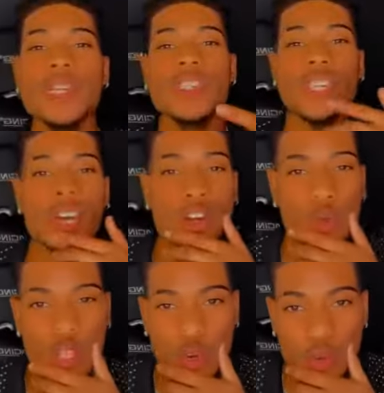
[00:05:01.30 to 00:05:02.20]
I forgot when
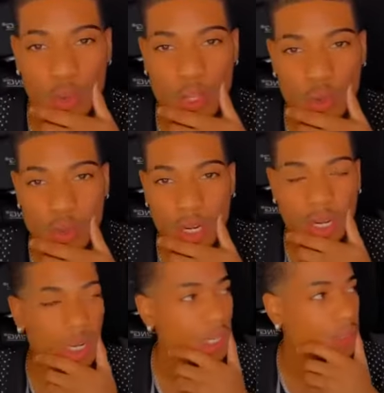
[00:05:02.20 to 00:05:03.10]
you
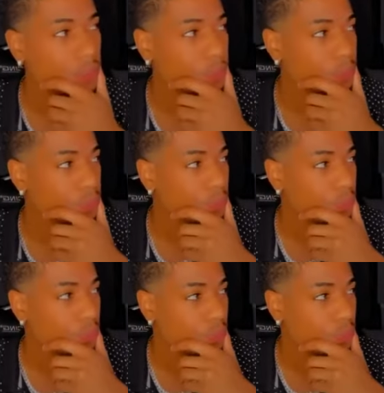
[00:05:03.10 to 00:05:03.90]
I like that new feature